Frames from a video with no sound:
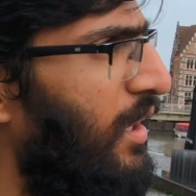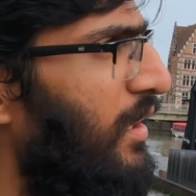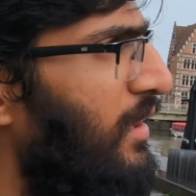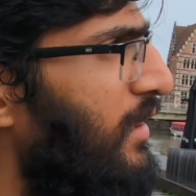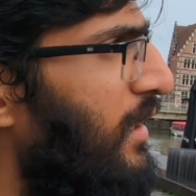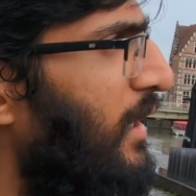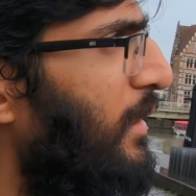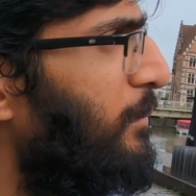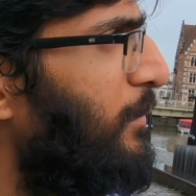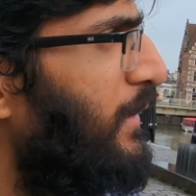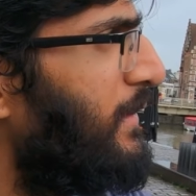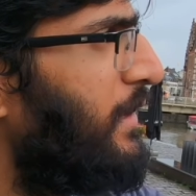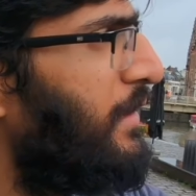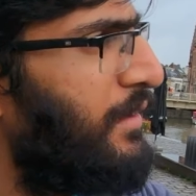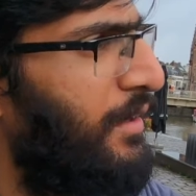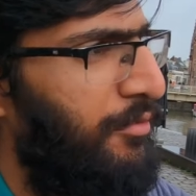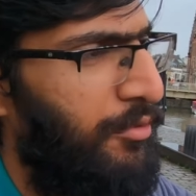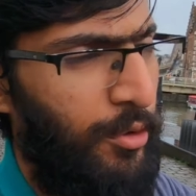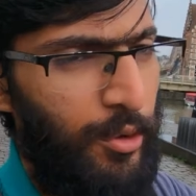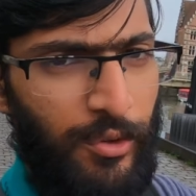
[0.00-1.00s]
and I am getting
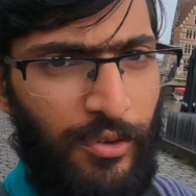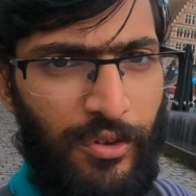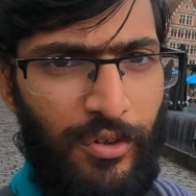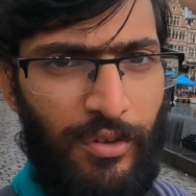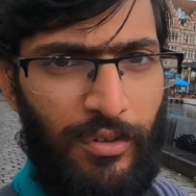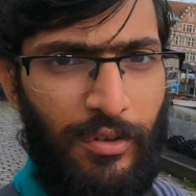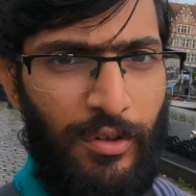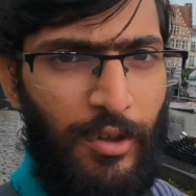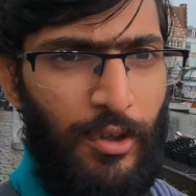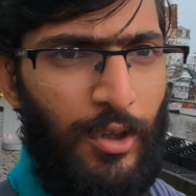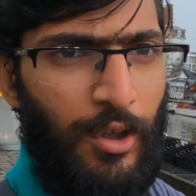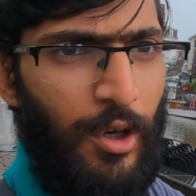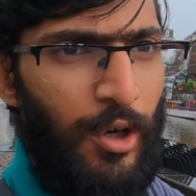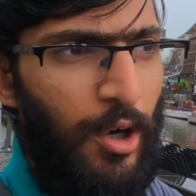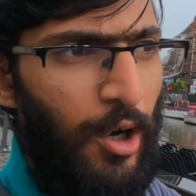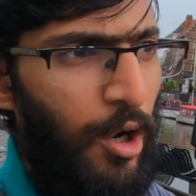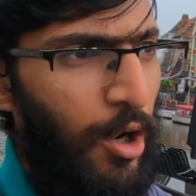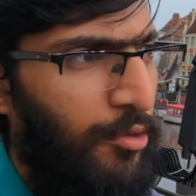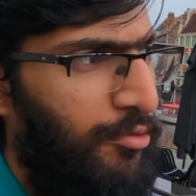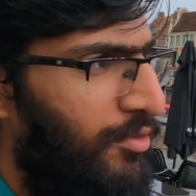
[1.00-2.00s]
the views
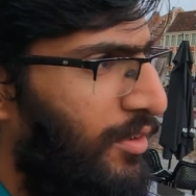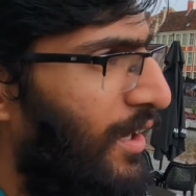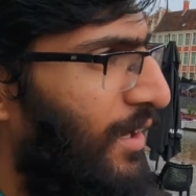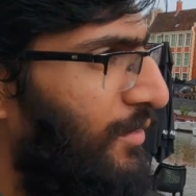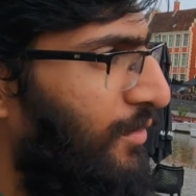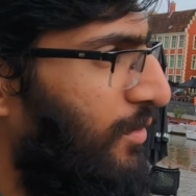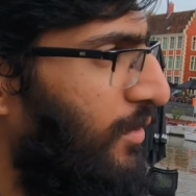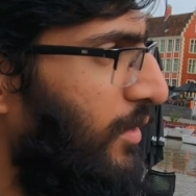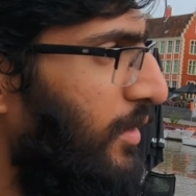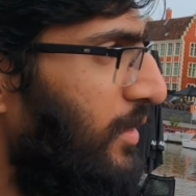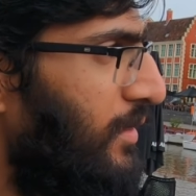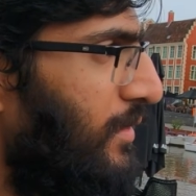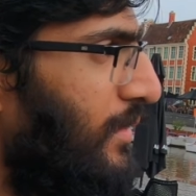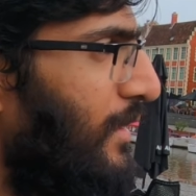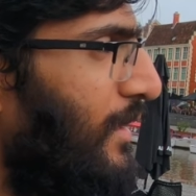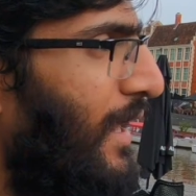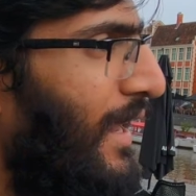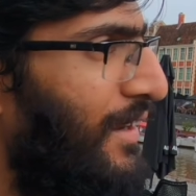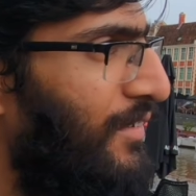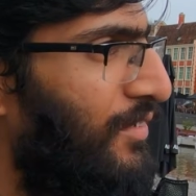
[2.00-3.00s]
of that street.
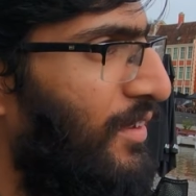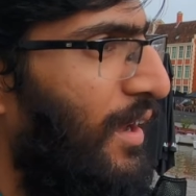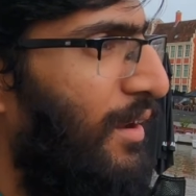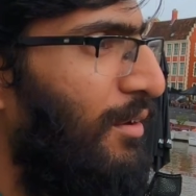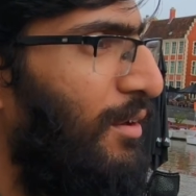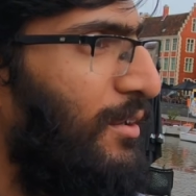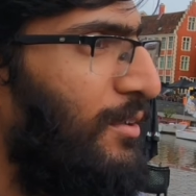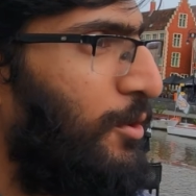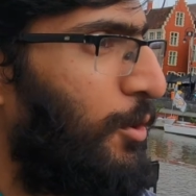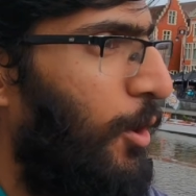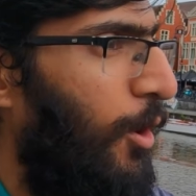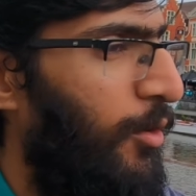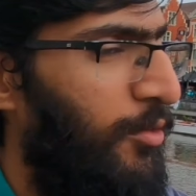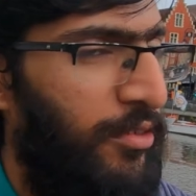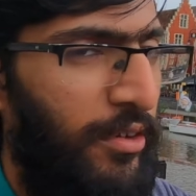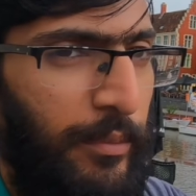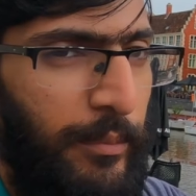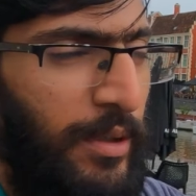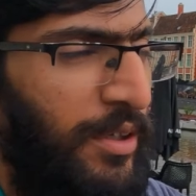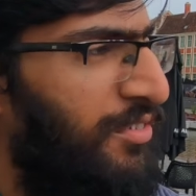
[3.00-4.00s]
Next I will cross
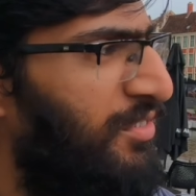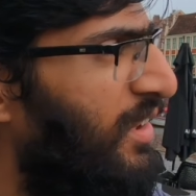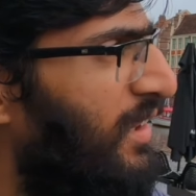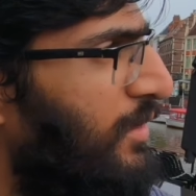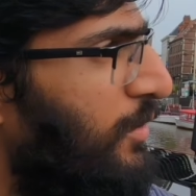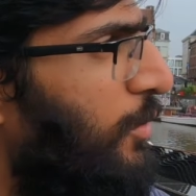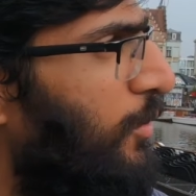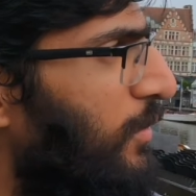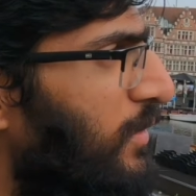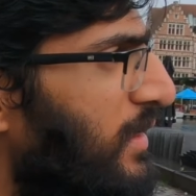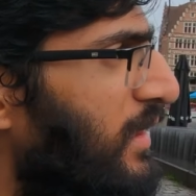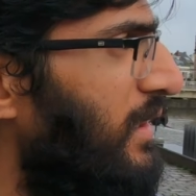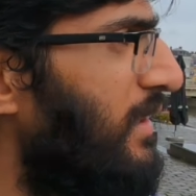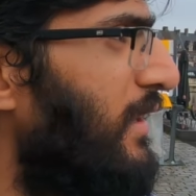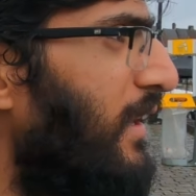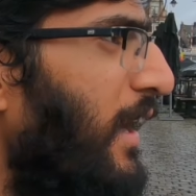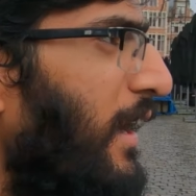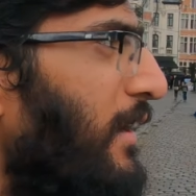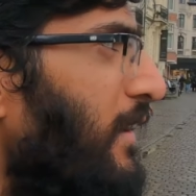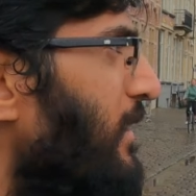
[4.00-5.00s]
the bridge and go there
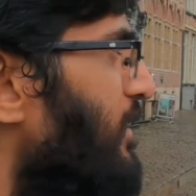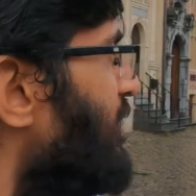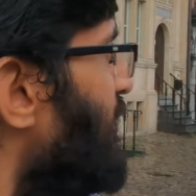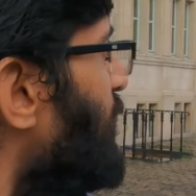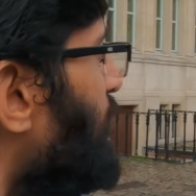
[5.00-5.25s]
and get